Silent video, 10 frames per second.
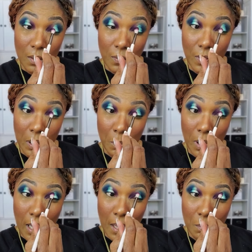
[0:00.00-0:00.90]
so funny?
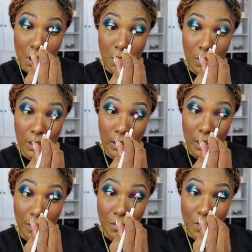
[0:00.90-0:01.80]
What I absolutely
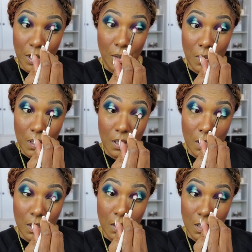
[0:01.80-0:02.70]
love, though,
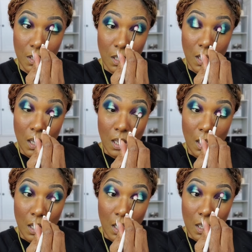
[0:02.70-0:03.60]
is,
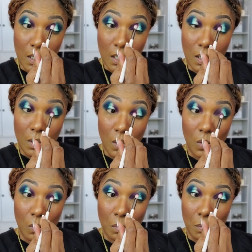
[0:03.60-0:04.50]
you
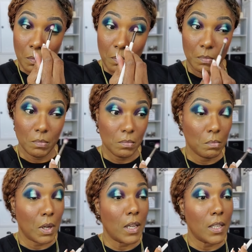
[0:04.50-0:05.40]
know,
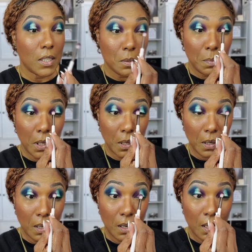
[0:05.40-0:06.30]
my
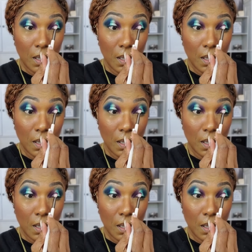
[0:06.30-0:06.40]
husband,